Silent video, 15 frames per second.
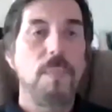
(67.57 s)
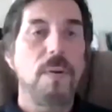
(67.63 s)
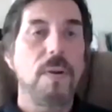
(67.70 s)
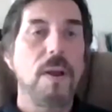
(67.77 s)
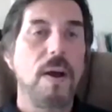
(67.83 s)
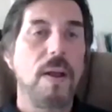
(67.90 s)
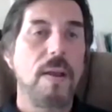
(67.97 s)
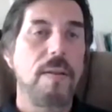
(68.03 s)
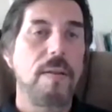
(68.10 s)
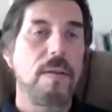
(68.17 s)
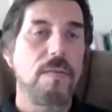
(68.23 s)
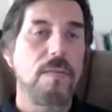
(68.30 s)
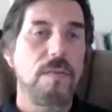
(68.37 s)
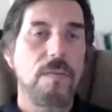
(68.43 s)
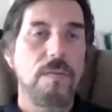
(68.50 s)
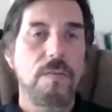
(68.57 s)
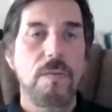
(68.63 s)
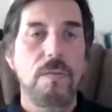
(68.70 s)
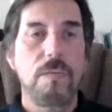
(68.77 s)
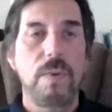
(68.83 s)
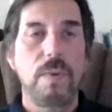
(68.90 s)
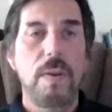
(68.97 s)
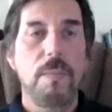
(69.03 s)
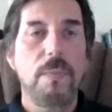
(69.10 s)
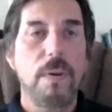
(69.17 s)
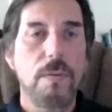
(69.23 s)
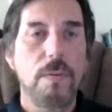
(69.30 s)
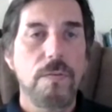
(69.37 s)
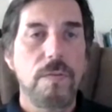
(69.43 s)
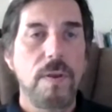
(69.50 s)
Berkana does this is we
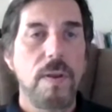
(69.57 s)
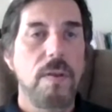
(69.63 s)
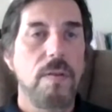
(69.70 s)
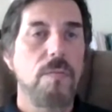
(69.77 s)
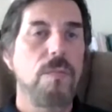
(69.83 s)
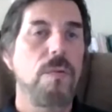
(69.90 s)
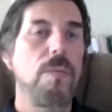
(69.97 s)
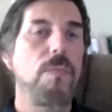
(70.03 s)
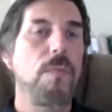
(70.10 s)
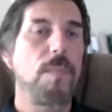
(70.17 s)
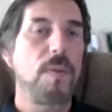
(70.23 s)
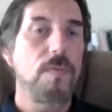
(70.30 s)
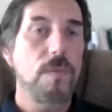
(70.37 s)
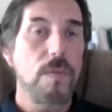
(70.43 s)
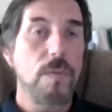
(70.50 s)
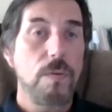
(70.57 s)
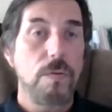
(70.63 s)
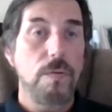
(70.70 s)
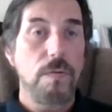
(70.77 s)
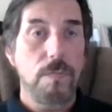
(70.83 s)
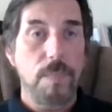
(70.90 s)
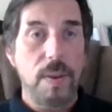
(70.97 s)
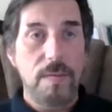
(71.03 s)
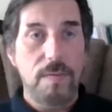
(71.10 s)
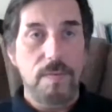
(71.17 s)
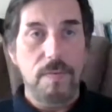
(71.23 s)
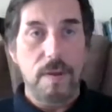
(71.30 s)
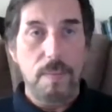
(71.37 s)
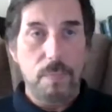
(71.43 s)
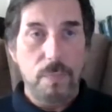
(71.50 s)
approach the industry from a solution space
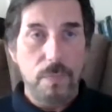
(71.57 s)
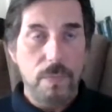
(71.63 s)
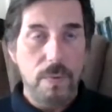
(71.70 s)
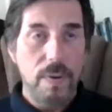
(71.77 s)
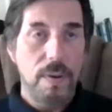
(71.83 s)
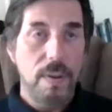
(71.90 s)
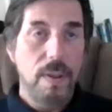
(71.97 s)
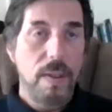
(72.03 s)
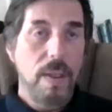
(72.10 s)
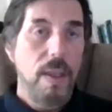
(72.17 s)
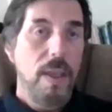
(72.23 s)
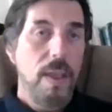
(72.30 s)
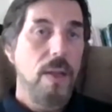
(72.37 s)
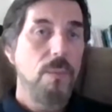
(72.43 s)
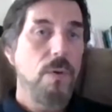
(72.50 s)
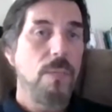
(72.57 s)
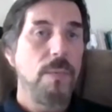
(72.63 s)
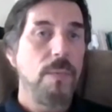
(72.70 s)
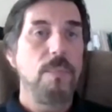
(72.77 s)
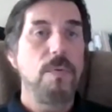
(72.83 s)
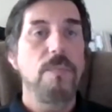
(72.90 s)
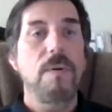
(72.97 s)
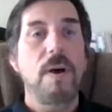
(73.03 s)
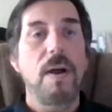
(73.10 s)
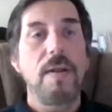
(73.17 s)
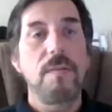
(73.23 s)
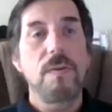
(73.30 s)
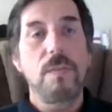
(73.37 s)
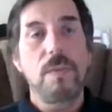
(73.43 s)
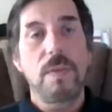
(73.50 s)
standpoint. And what we
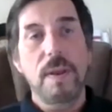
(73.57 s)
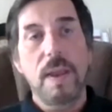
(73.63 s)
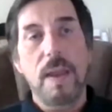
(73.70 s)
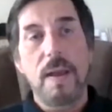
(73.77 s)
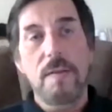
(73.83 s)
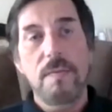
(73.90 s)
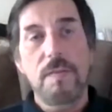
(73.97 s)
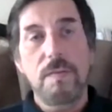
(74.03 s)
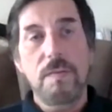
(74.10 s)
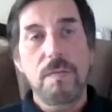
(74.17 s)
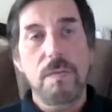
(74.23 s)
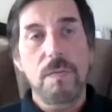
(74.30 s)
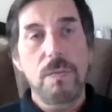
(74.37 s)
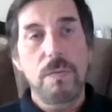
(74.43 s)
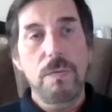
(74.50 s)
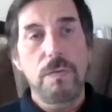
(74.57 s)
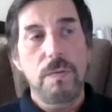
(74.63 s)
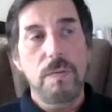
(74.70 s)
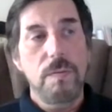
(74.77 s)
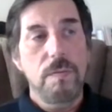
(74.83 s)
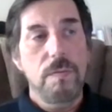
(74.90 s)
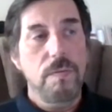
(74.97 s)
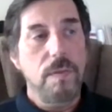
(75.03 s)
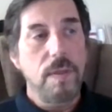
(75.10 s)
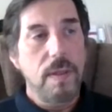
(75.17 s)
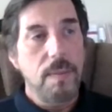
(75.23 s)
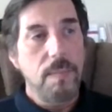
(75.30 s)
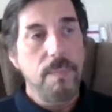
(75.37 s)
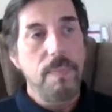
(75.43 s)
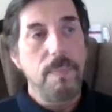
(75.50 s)
provide to oil and gas is solutions
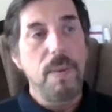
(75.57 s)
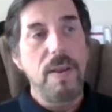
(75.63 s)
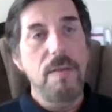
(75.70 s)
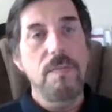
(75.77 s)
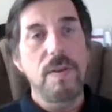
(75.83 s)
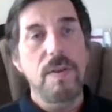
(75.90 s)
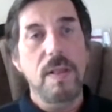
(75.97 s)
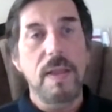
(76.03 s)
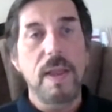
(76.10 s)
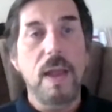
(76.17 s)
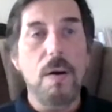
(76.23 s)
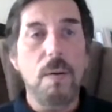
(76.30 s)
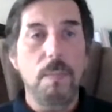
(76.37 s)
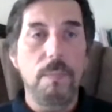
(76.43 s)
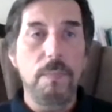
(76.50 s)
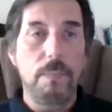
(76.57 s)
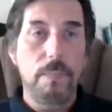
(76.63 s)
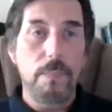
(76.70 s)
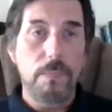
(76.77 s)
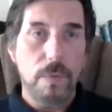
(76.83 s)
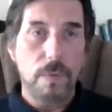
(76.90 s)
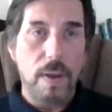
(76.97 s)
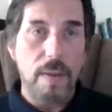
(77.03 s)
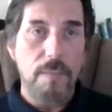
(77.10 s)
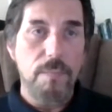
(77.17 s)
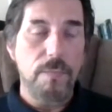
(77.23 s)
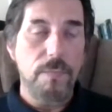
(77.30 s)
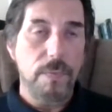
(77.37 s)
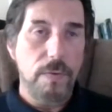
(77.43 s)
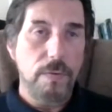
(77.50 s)
that basically help drive
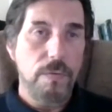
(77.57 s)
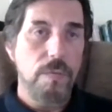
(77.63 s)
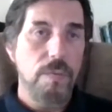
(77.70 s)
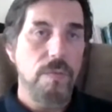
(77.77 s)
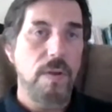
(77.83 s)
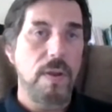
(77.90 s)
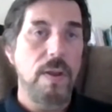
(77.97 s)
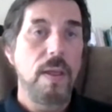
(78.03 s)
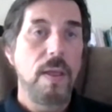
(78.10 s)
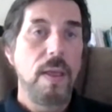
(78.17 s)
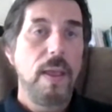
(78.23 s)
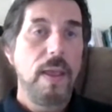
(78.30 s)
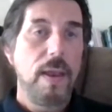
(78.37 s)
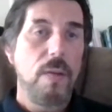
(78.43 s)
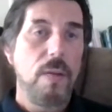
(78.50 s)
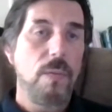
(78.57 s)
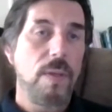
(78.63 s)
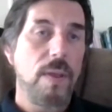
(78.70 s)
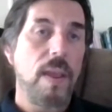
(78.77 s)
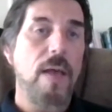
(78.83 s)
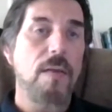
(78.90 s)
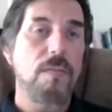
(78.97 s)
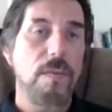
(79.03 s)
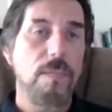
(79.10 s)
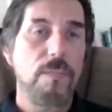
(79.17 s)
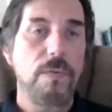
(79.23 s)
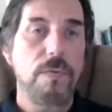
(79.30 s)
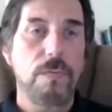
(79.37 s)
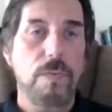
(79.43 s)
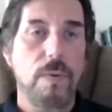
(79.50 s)
efficiency in oil and gas
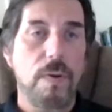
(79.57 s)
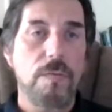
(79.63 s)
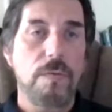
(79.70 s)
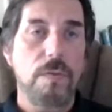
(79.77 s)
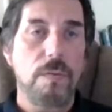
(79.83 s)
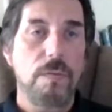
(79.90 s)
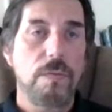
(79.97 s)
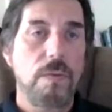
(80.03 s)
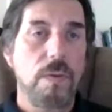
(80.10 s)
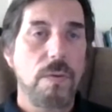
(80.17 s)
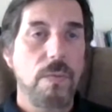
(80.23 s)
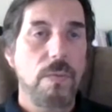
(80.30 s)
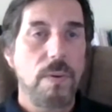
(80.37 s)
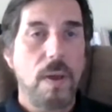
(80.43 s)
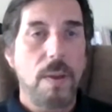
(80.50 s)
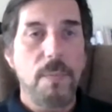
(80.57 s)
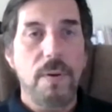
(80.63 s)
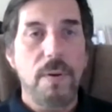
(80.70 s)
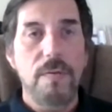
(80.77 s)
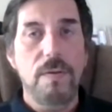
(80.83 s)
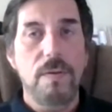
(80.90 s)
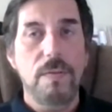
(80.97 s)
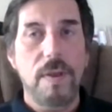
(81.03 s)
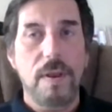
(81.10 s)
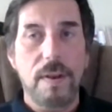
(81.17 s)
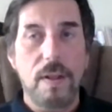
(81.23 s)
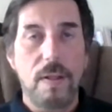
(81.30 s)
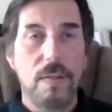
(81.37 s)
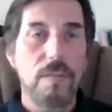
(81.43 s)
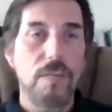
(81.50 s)
infrastructure. So we're an operational
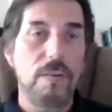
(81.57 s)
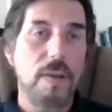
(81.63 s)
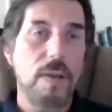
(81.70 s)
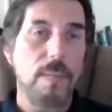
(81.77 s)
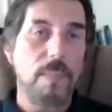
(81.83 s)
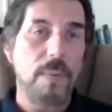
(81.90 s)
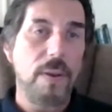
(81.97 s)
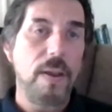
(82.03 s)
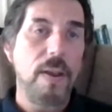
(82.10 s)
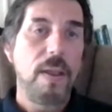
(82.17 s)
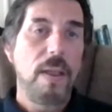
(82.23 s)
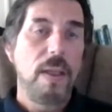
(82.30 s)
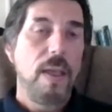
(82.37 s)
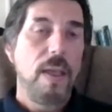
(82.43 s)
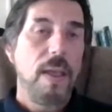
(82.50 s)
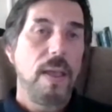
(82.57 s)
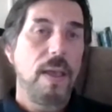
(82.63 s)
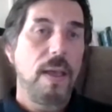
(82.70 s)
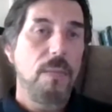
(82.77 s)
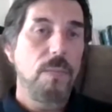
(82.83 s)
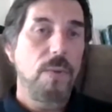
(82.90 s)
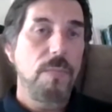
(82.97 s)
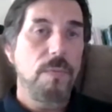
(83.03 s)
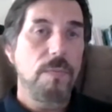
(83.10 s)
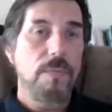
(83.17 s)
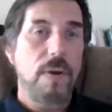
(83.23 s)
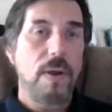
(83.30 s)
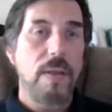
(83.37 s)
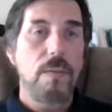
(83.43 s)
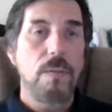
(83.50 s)
technology company and we
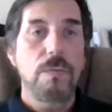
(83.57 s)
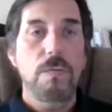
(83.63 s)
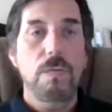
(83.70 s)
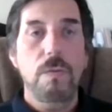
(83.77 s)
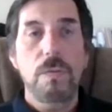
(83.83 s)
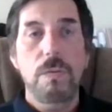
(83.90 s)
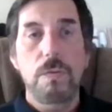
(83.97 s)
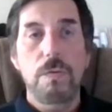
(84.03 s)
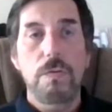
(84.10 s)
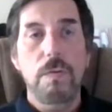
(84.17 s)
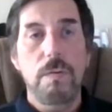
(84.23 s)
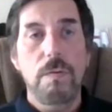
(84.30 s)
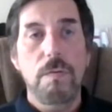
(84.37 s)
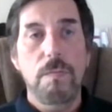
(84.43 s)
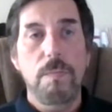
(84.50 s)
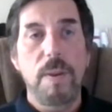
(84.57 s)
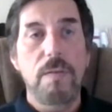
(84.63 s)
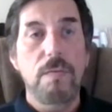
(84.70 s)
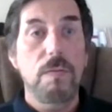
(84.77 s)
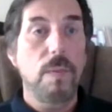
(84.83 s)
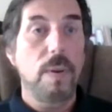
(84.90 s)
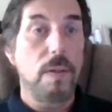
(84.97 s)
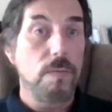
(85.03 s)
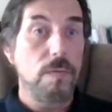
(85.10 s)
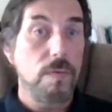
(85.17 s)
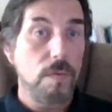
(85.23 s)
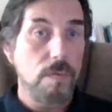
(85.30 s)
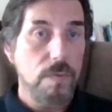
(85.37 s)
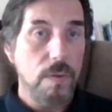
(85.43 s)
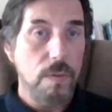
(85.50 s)
provide those solutions based around
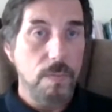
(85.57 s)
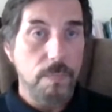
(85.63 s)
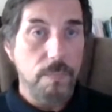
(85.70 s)
Cisco